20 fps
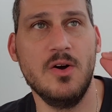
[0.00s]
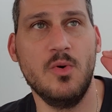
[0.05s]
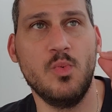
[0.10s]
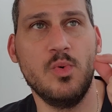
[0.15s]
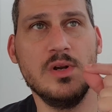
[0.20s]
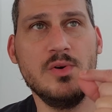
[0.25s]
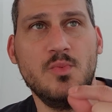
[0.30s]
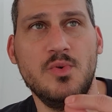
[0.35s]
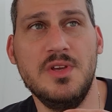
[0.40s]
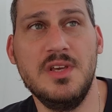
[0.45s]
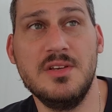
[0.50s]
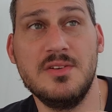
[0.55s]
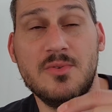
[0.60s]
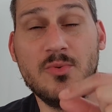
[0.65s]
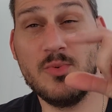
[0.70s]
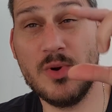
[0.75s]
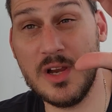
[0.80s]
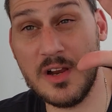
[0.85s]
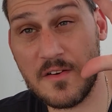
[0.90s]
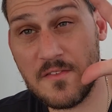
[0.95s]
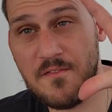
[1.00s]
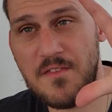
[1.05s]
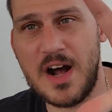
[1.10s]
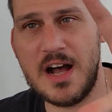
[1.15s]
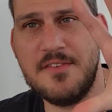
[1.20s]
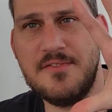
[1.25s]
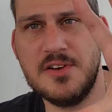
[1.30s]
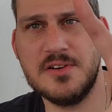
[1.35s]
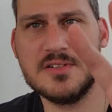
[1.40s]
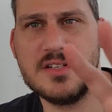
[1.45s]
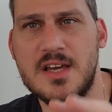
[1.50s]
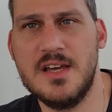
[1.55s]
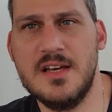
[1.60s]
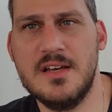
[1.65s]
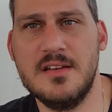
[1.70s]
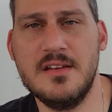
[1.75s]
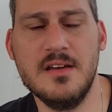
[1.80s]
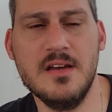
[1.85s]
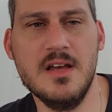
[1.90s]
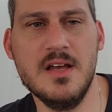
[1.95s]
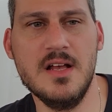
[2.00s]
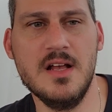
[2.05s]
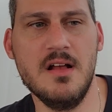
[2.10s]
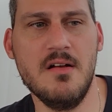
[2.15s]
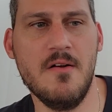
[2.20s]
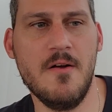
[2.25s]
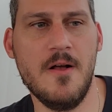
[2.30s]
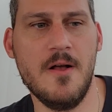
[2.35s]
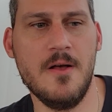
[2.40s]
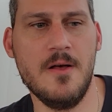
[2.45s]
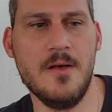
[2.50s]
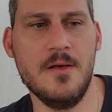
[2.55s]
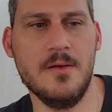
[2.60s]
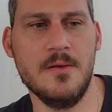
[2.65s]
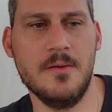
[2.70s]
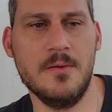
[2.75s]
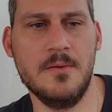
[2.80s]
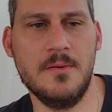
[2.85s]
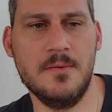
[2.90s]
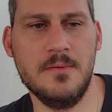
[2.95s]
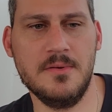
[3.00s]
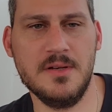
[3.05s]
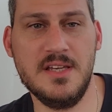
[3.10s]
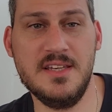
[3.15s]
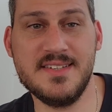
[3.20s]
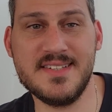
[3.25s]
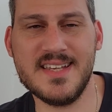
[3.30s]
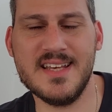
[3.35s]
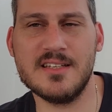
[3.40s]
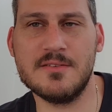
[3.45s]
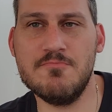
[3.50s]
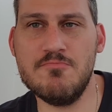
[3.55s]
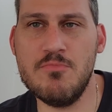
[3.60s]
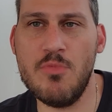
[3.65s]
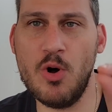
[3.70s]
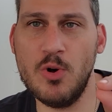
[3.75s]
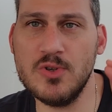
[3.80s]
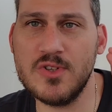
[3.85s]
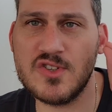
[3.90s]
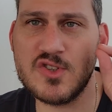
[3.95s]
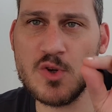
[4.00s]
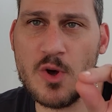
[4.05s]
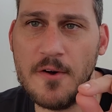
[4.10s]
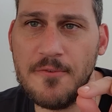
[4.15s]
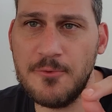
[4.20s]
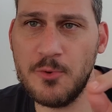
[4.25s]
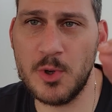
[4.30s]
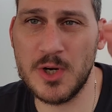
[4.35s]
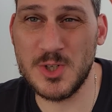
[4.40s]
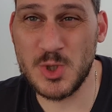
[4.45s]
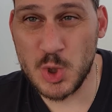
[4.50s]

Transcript: when we are 5 years ahead. He says most software